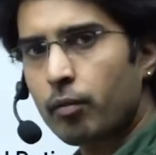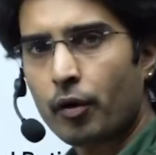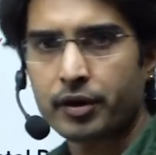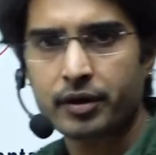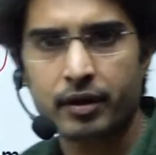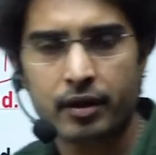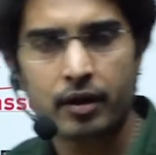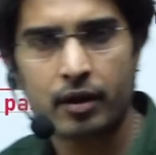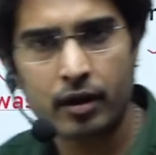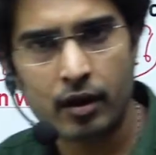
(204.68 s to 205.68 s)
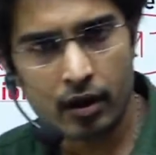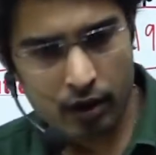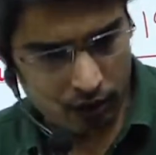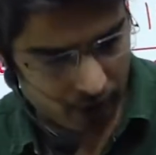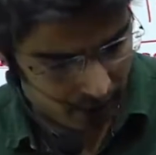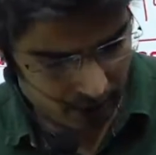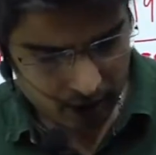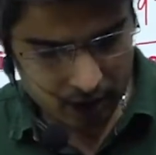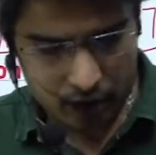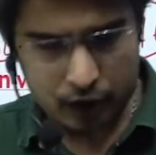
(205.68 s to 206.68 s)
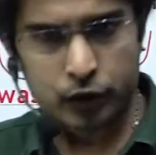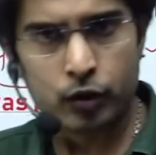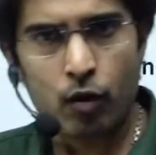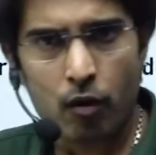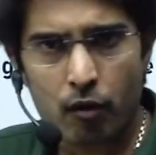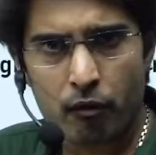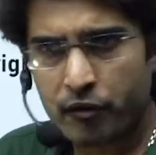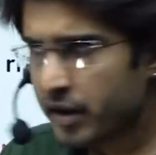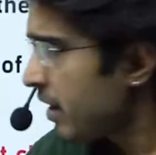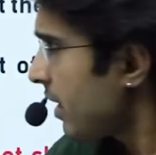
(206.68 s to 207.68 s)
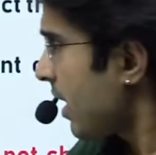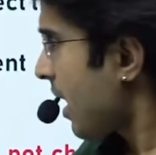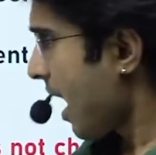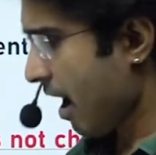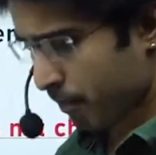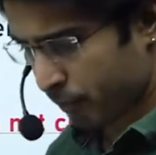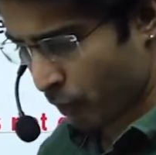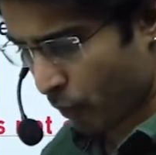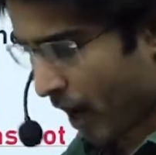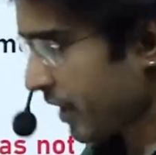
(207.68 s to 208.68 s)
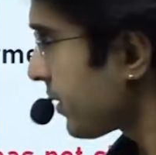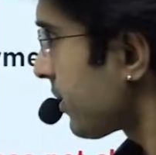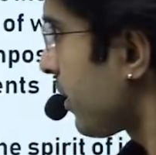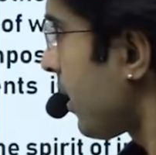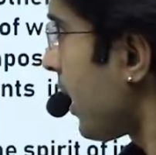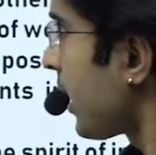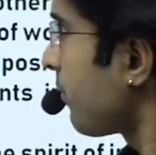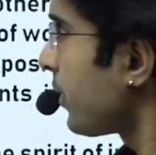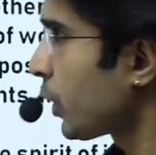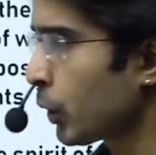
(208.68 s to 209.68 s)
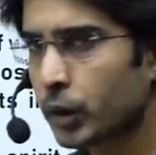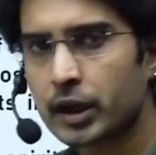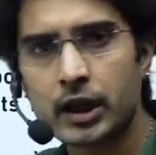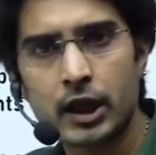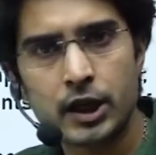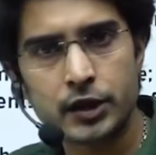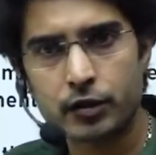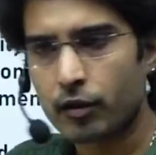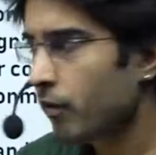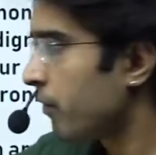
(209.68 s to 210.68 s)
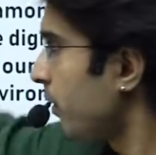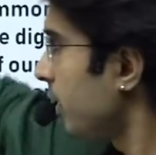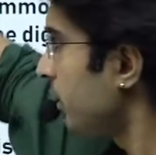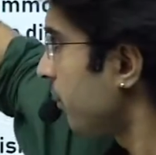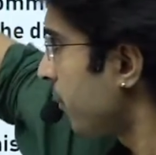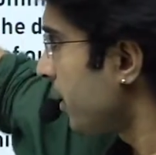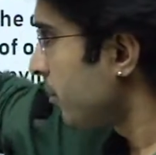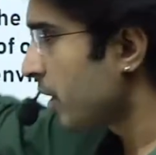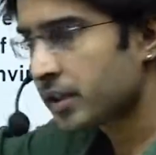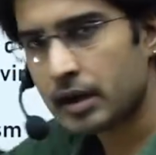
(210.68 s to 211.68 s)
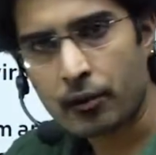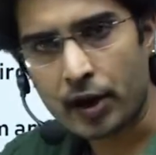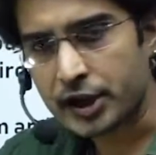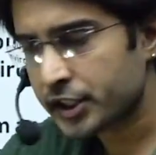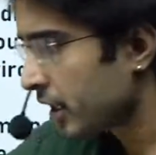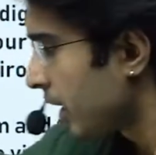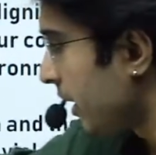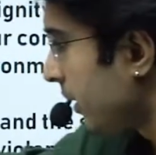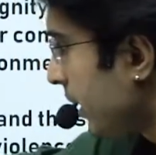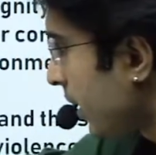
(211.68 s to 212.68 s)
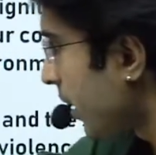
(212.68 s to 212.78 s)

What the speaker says: point. Okay, so we have provided, I have included the list of the fundamental rights. There